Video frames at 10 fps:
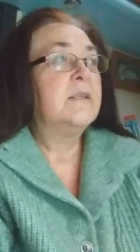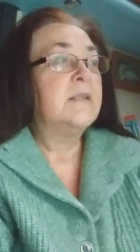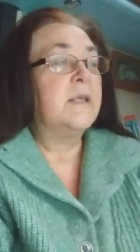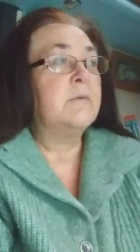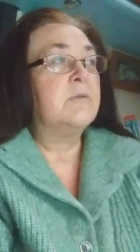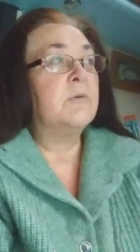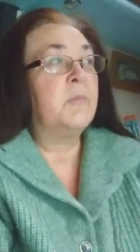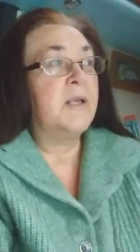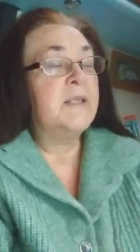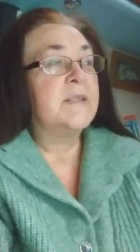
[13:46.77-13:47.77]
they would
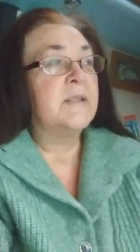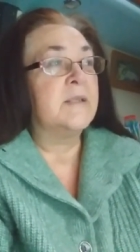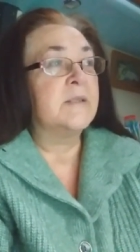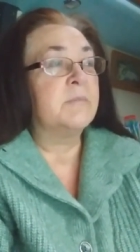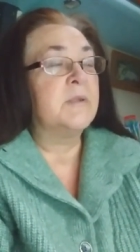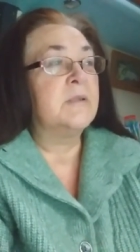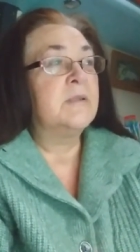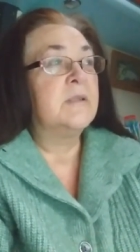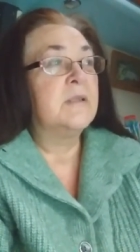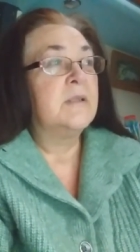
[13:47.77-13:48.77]
replace her
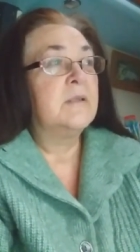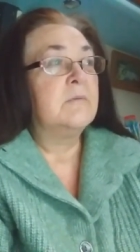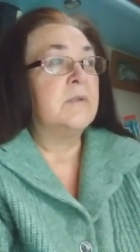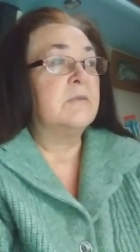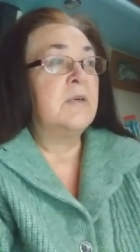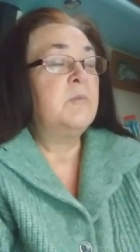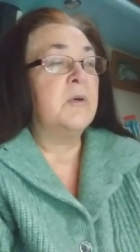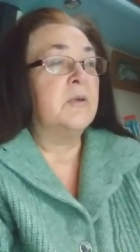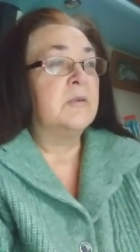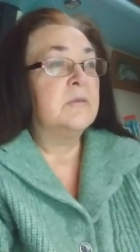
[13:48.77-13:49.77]
husband with a
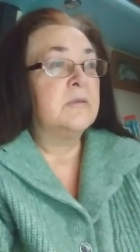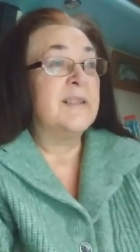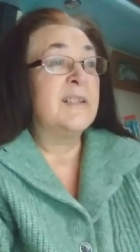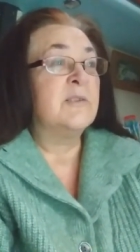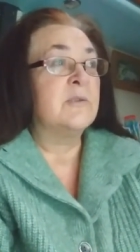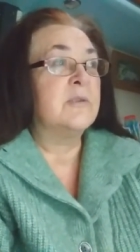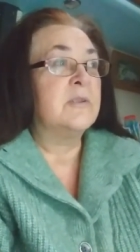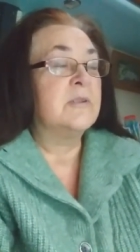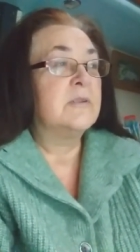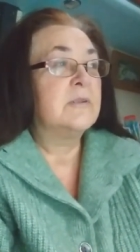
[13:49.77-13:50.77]
robot, an android,
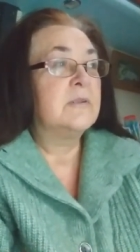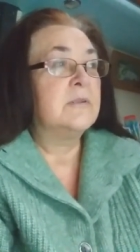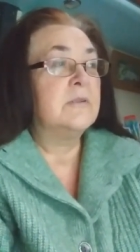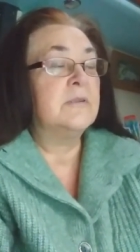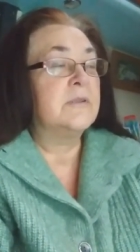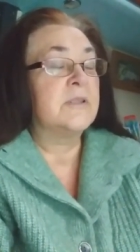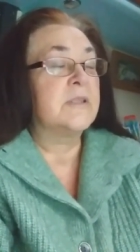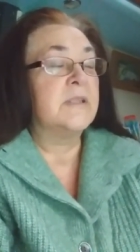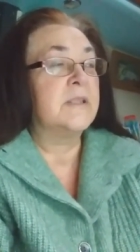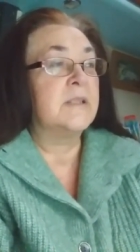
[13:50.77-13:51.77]
who looked
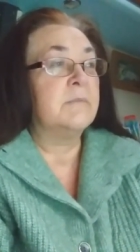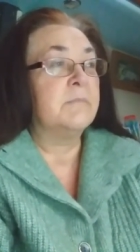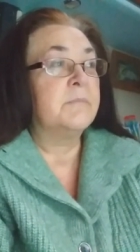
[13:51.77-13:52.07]
just like him.